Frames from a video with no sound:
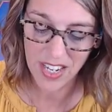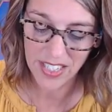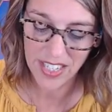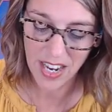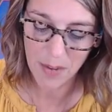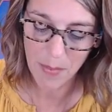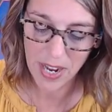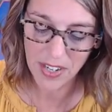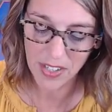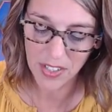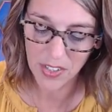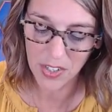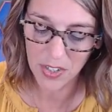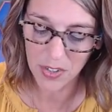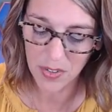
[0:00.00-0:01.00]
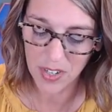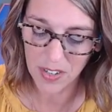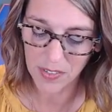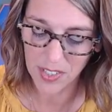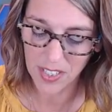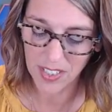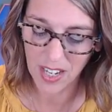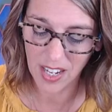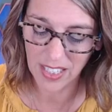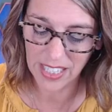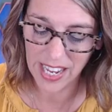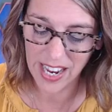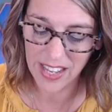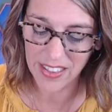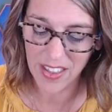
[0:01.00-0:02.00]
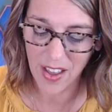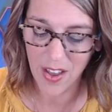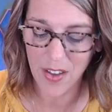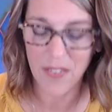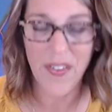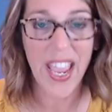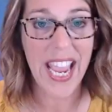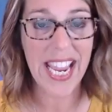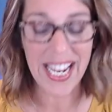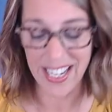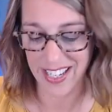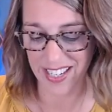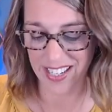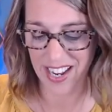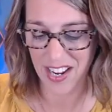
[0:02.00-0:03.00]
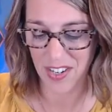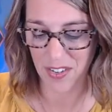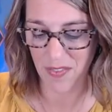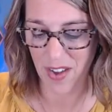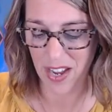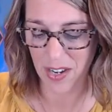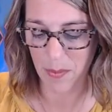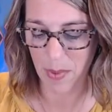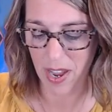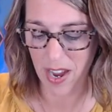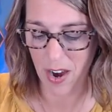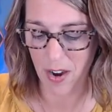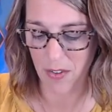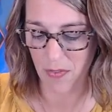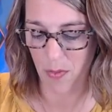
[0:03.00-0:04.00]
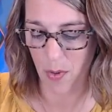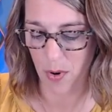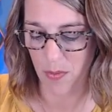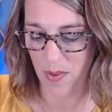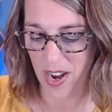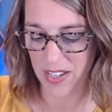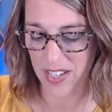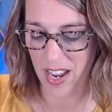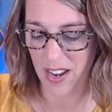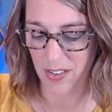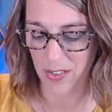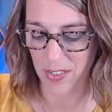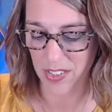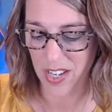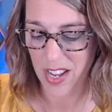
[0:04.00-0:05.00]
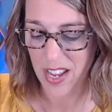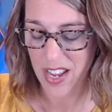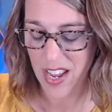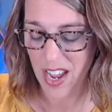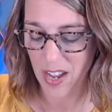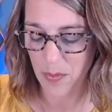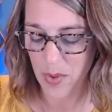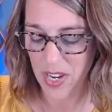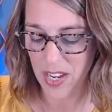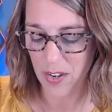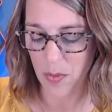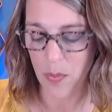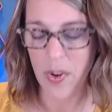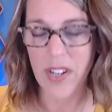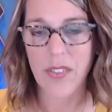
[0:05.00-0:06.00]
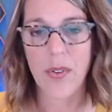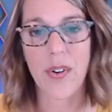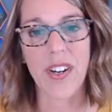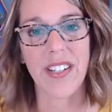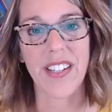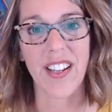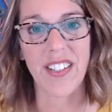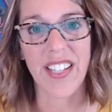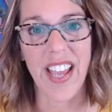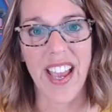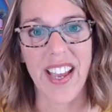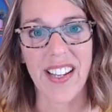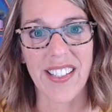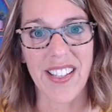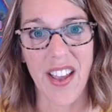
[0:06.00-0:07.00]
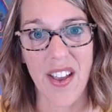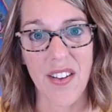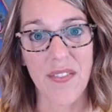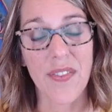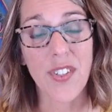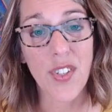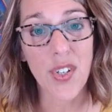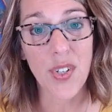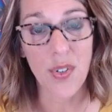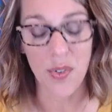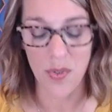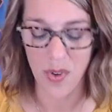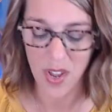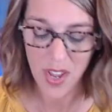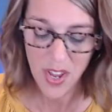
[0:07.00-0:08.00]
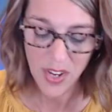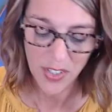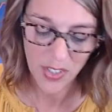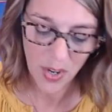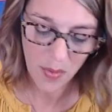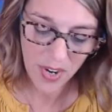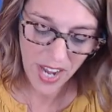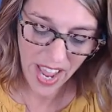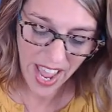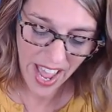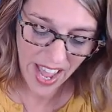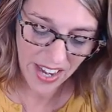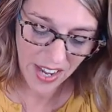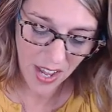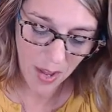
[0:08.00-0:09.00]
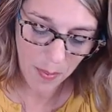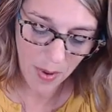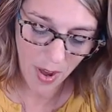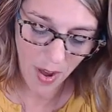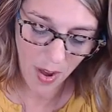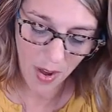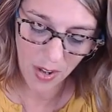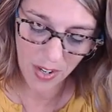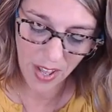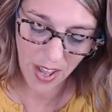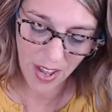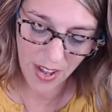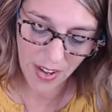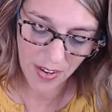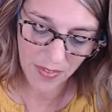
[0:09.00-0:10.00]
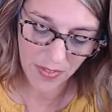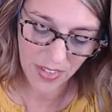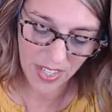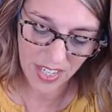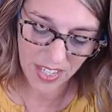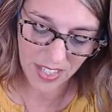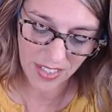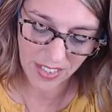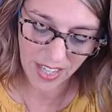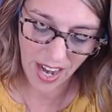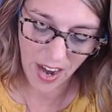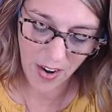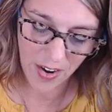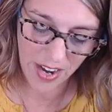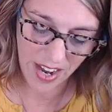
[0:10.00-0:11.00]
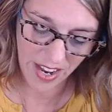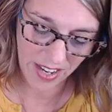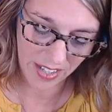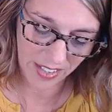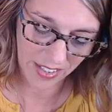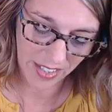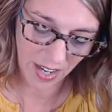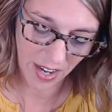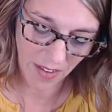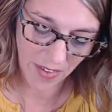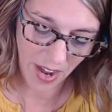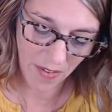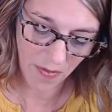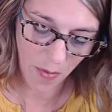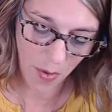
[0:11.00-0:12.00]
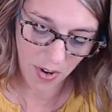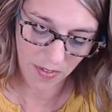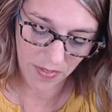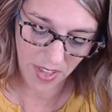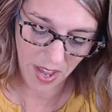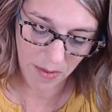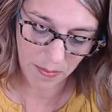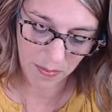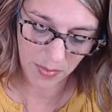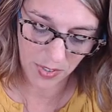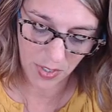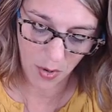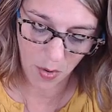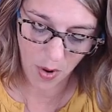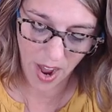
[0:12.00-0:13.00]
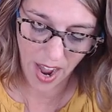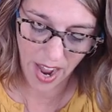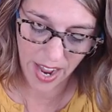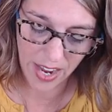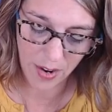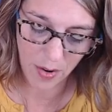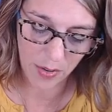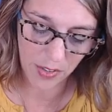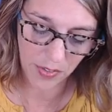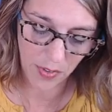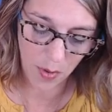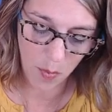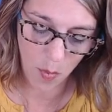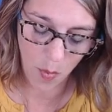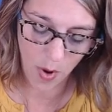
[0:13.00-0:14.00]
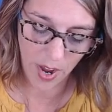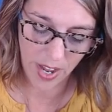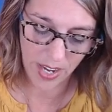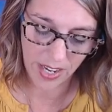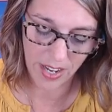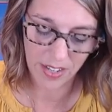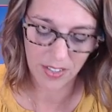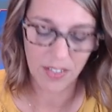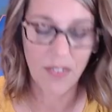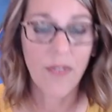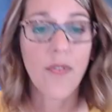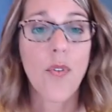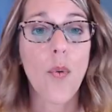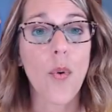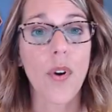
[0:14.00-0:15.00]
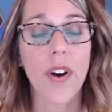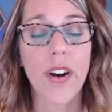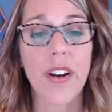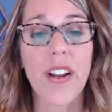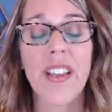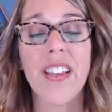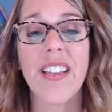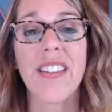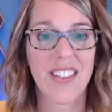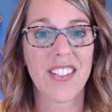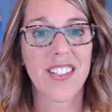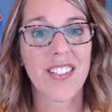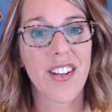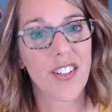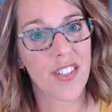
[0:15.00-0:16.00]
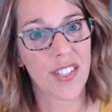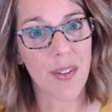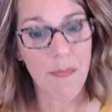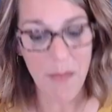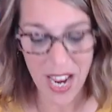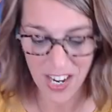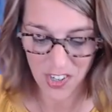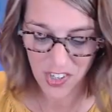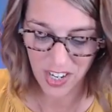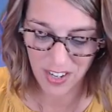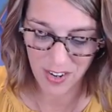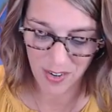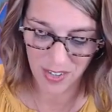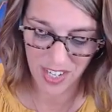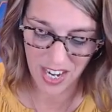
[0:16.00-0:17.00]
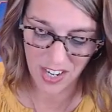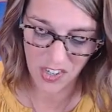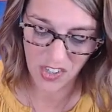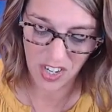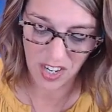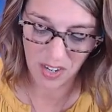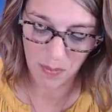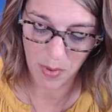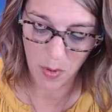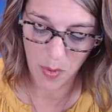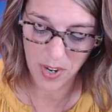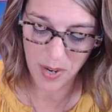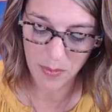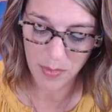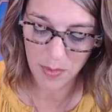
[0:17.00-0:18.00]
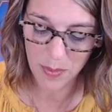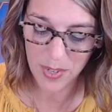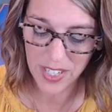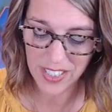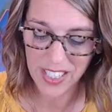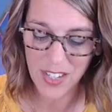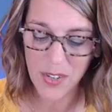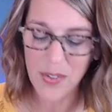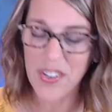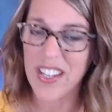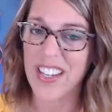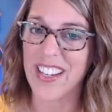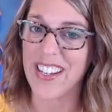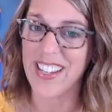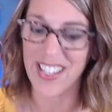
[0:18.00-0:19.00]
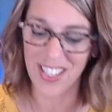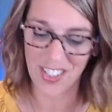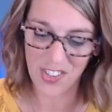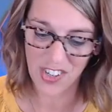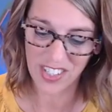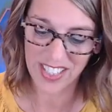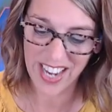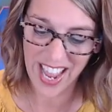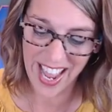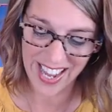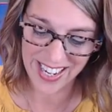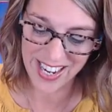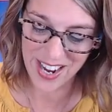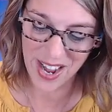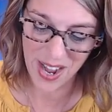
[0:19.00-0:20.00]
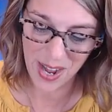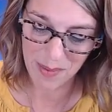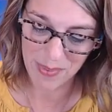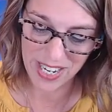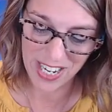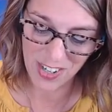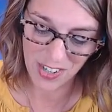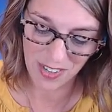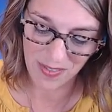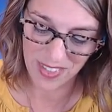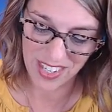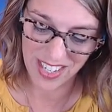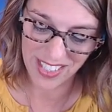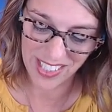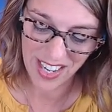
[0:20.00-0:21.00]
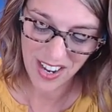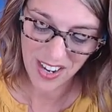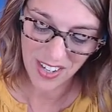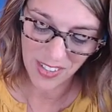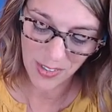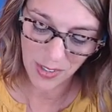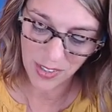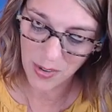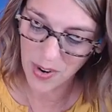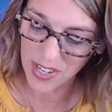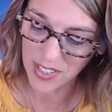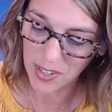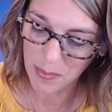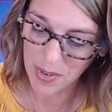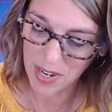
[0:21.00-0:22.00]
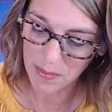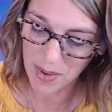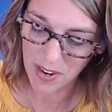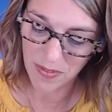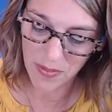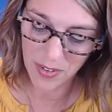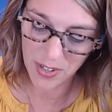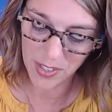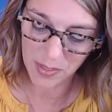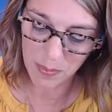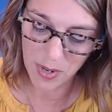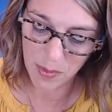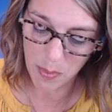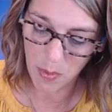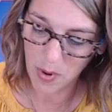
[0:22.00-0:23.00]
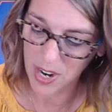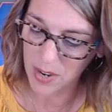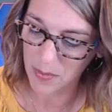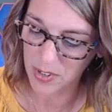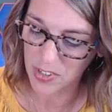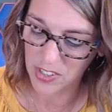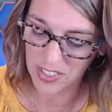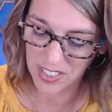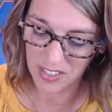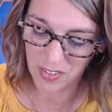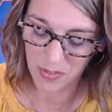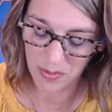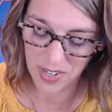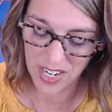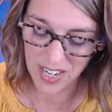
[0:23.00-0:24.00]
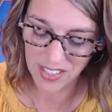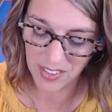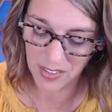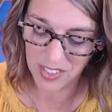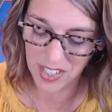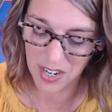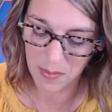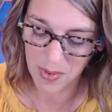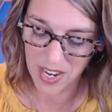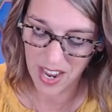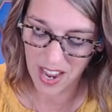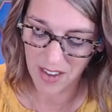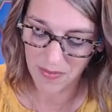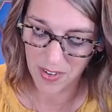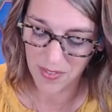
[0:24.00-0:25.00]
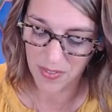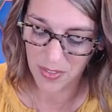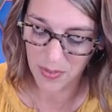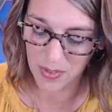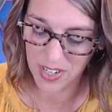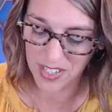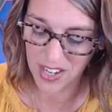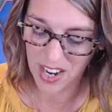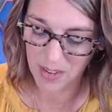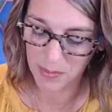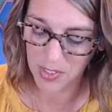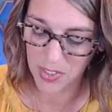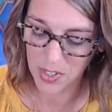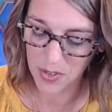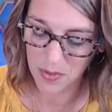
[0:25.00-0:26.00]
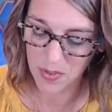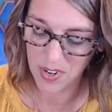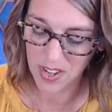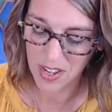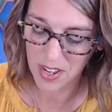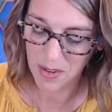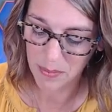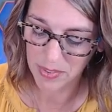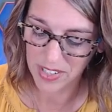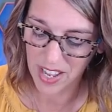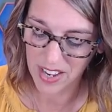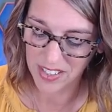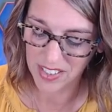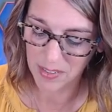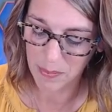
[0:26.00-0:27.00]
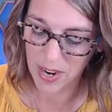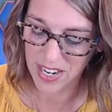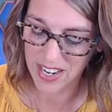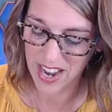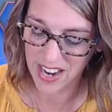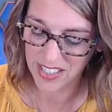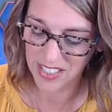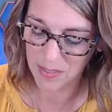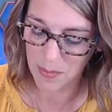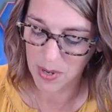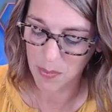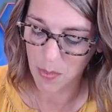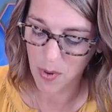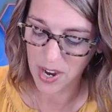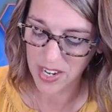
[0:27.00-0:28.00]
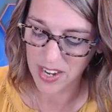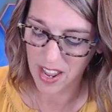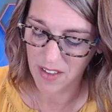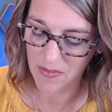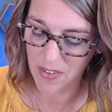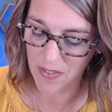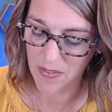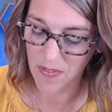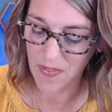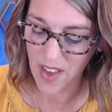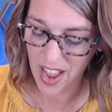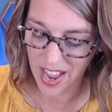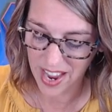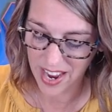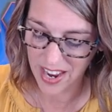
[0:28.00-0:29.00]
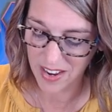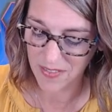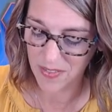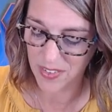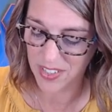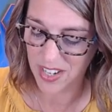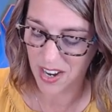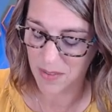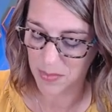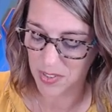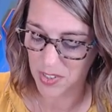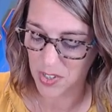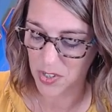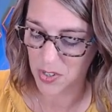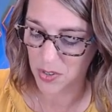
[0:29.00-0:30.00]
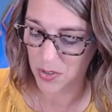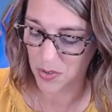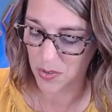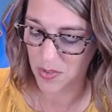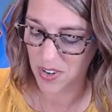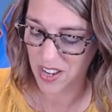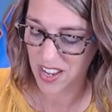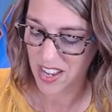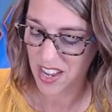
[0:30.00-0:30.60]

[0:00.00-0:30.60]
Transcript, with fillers: 10 minus 2 gives us a length of 8, and divide it by our 4 rectangles, and we get a width or a delta x of 2. So I want to add up all of these areas, and I've got 4 of them. So I goes from 1 to 4. This is our summation notation, but what I'm really doing is just adding up each of these. So it's going to be my first midpoint, which is at 3, so it's going to be f of 3 times 2, plus my next midpoint, f of 5 times 2,